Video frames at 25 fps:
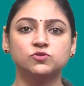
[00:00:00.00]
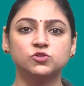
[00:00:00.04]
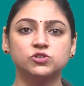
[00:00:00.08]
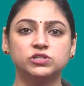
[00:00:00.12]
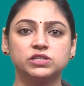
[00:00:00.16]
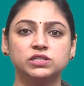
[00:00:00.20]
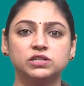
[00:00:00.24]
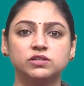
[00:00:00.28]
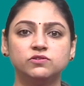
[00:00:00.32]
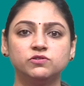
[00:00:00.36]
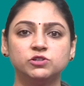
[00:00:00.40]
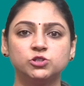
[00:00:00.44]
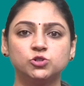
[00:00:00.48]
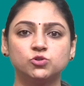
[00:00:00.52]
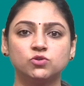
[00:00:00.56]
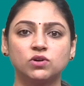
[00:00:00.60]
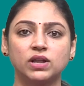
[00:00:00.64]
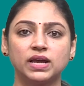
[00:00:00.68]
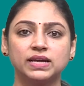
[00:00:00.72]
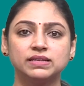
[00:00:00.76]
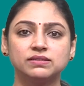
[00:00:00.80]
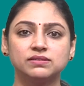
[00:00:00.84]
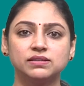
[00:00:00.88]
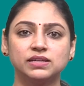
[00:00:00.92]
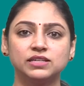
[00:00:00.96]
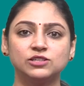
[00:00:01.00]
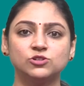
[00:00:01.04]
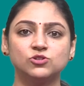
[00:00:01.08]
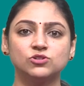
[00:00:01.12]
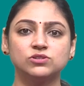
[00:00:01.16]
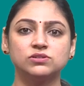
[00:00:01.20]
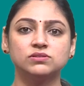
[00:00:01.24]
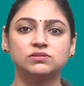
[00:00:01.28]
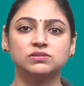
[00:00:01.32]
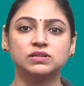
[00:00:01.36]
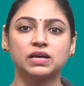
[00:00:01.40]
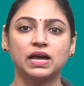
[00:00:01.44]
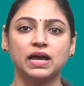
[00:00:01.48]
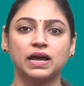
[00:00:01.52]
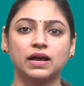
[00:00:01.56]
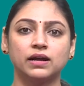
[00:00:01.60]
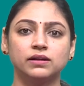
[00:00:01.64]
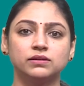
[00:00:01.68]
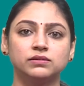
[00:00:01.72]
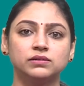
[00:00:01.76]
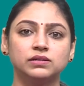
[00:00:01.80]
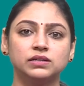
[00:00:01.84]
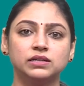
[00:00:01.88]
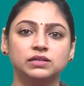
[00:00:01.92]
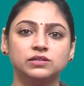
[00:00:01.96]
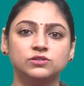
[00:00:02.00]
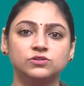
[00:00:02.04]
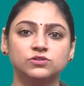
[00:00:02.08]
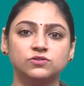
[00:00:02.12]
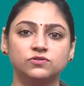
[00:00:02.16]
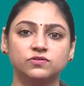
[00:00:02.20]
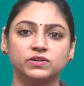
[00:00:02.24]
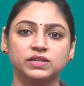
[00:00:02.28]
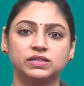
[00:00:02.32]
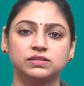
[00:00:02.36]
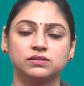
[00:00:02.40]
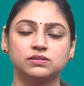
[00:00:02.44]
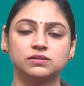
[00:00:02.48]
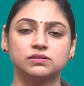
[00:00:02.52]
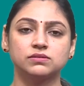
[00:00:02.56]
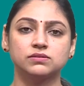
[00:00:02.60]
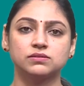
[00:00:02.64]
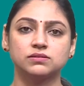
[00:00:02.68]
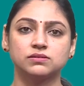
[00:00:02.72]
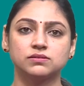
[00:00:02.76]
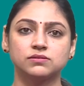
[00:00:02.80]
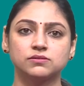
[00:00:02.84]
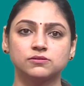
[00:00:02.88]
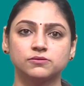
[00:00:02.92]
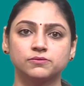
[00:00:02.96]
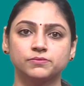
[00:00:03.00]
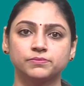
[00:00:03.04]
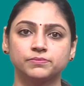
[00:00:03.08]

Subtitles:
3D visualizations and interfaces.